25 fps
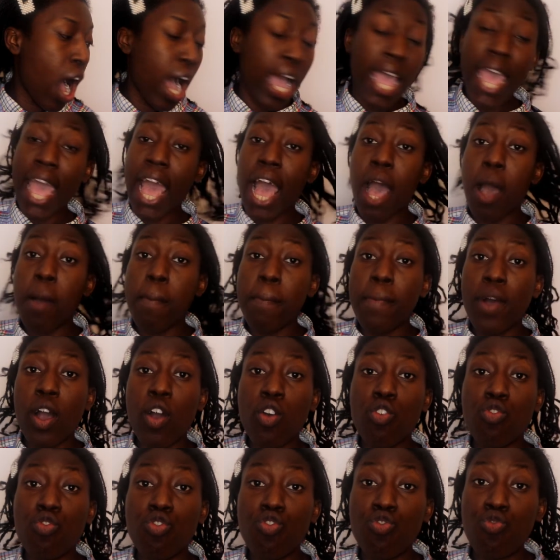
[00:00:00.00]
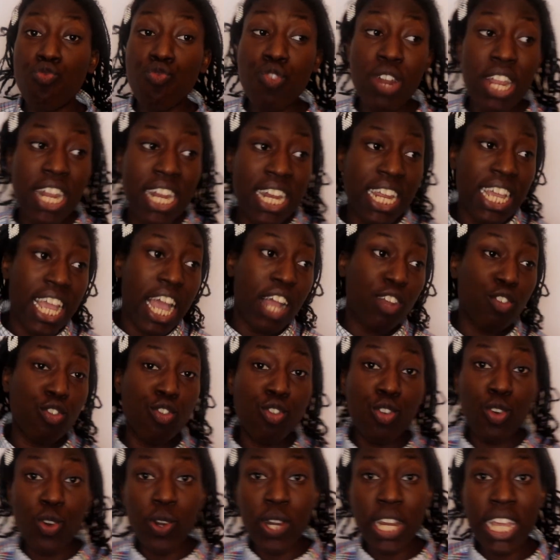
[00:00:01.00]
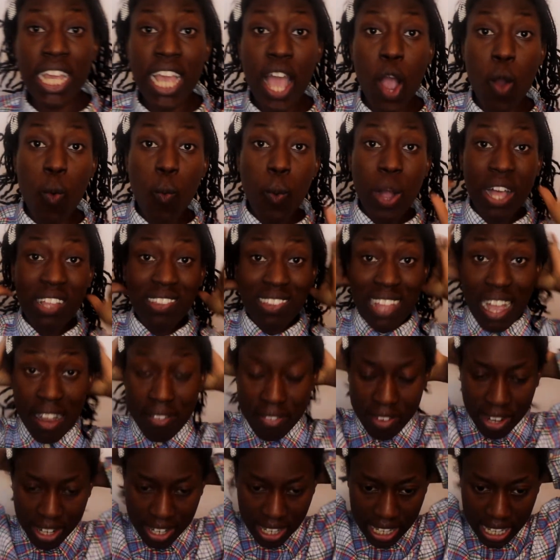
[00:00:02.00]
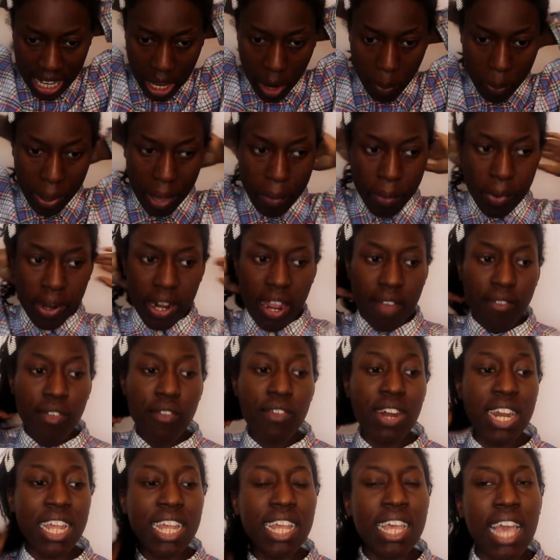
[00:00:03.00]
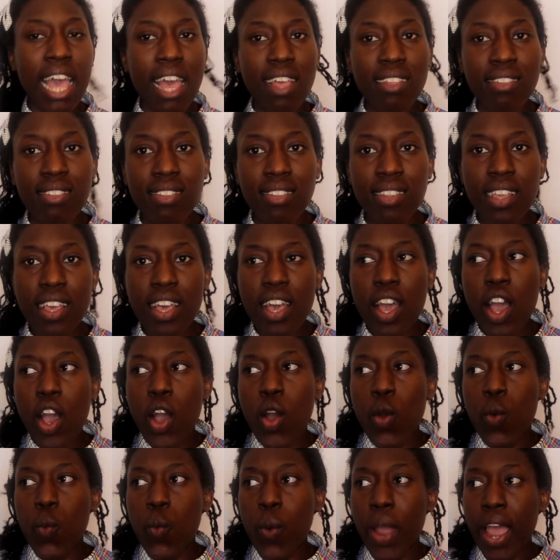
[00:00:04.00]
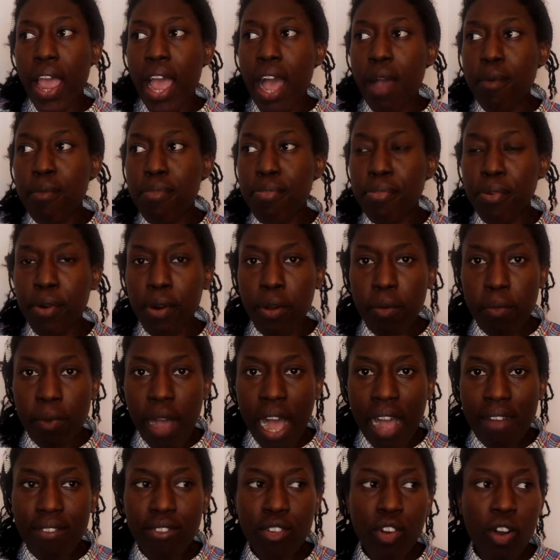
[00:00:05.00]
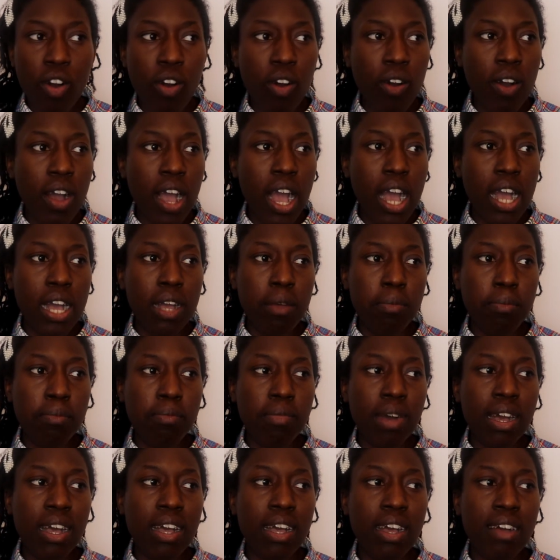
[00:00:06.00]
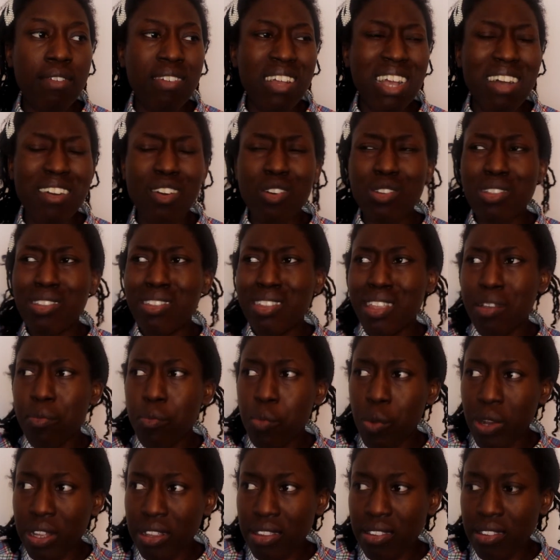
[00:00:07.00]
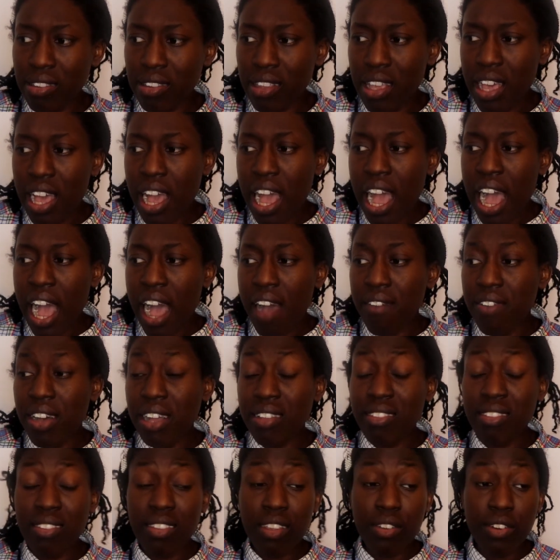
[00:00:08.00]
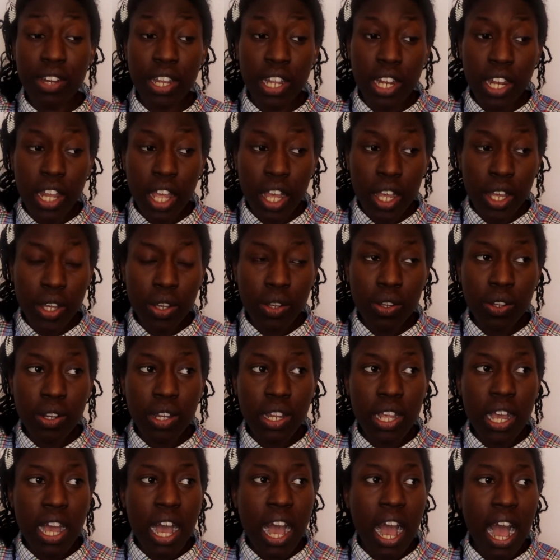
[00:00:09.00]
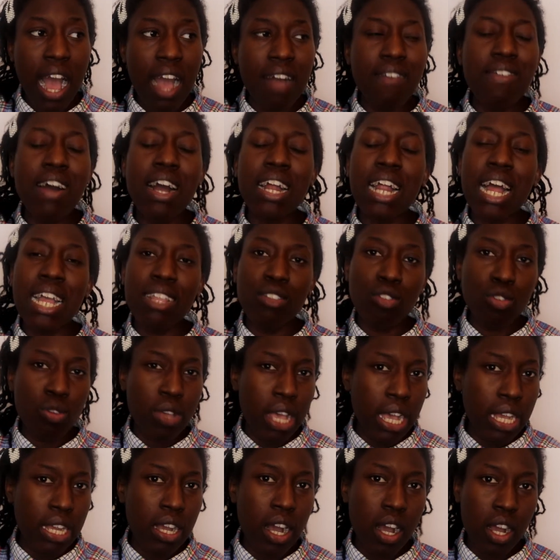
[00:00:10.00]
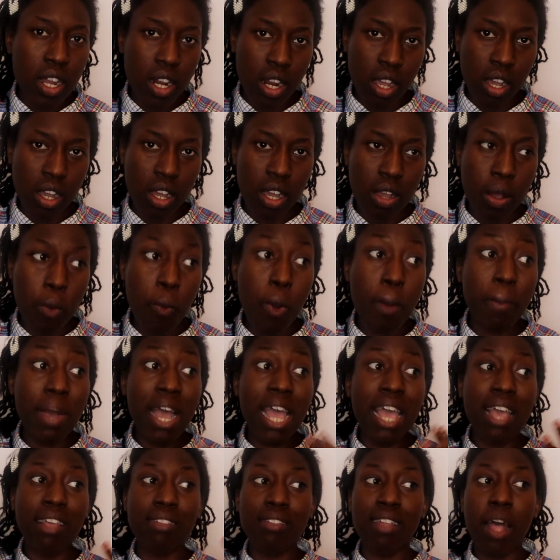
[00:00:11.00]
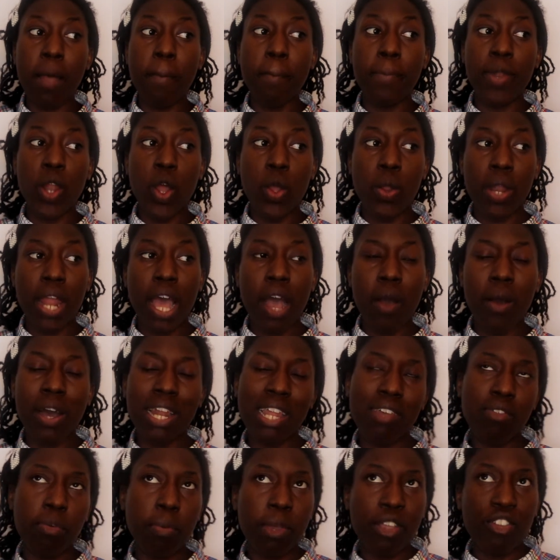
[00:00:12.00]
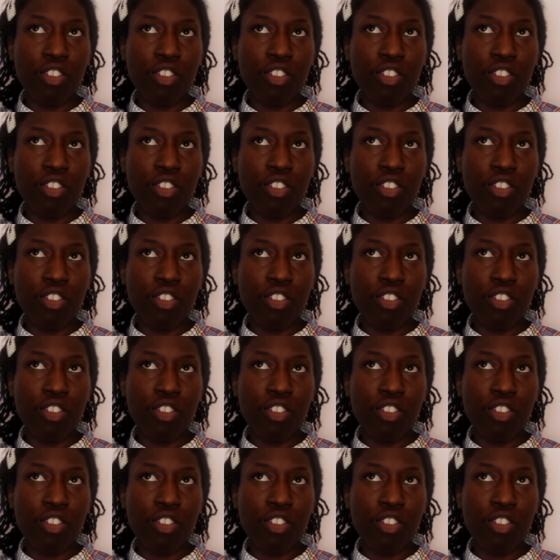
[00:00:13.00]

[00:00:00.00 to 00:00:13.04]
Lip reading: I am really and truly a West African girl. People never really guess where I'm from. I've got I think I got Zim once. I've had Sierra Leone. I do get Ghana, and when my hair's like blown out, I'll leave a